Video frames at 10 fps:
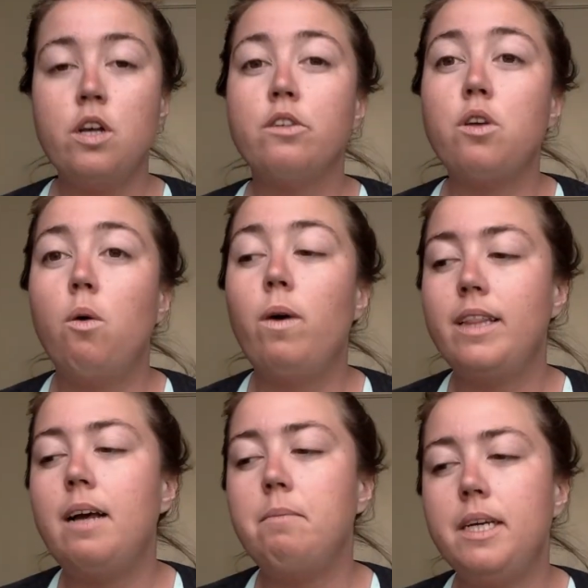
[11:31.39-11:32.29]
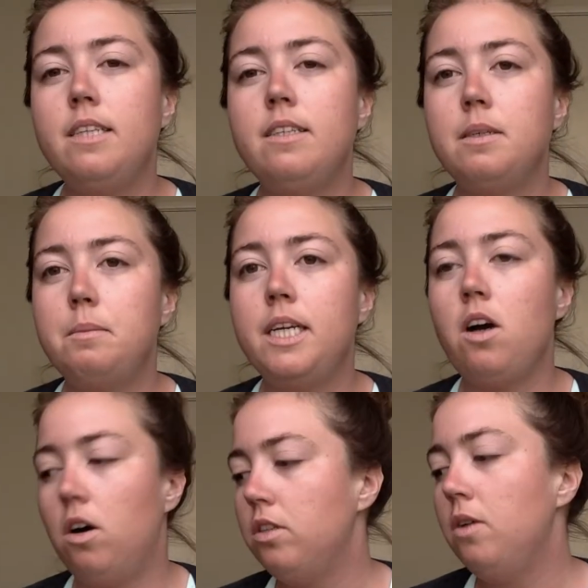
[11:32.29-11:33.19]
So what that means to me
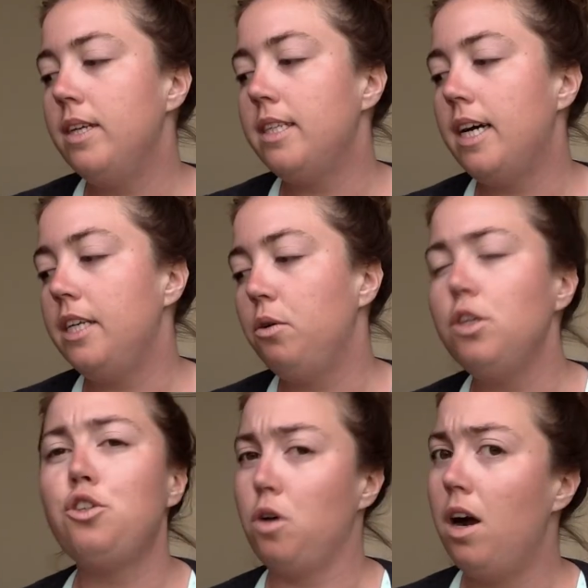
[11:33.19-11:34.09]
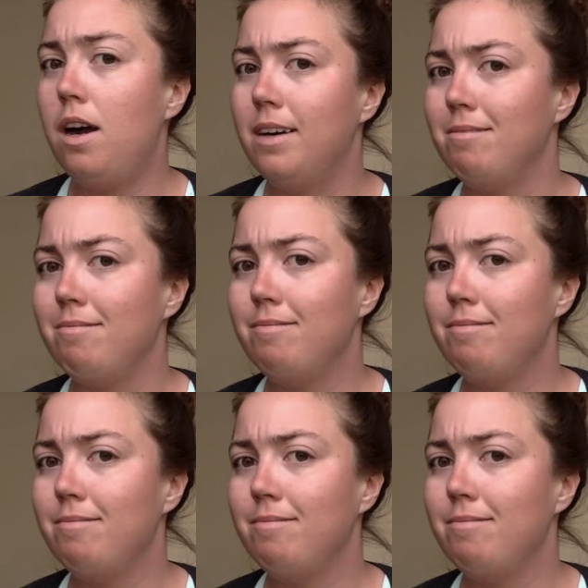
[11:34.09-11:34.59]
also is that you're strong.